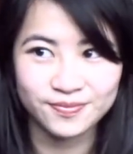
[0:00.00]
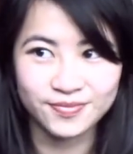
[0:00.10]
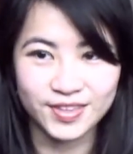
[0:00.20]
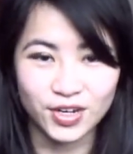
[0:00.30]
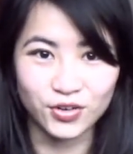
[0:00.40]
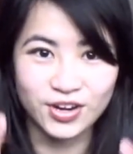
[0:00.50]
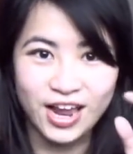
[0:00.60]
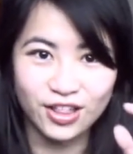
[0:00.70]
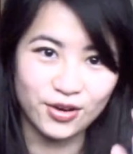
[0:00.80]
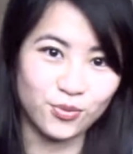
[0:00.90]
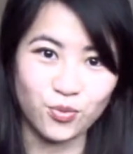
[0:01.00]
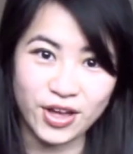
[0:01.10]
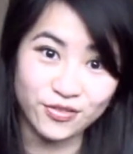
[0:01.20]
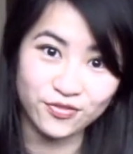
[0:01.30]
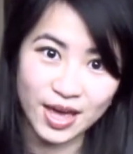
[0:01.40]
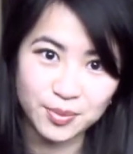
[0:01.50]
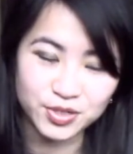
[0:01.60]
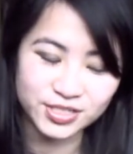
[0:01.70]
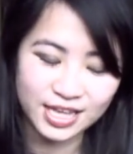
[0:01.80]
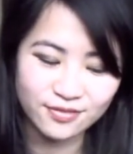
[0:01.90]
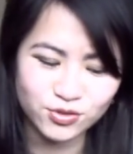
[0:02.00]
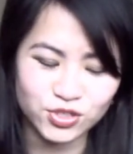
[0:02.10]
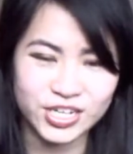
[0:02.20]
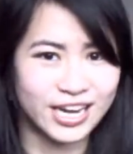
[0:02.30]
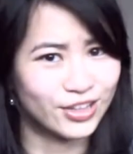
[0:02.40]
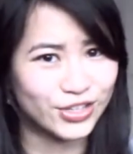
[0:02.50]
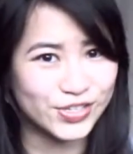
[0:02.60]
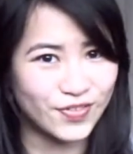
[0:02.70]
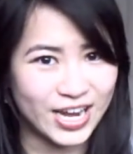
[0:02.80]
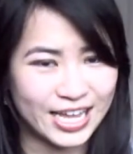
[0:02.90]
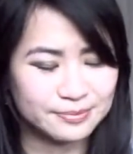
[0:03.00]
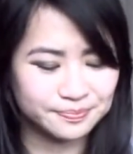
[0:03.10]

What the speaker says: little nylon white fibers left, which kind of looks funny.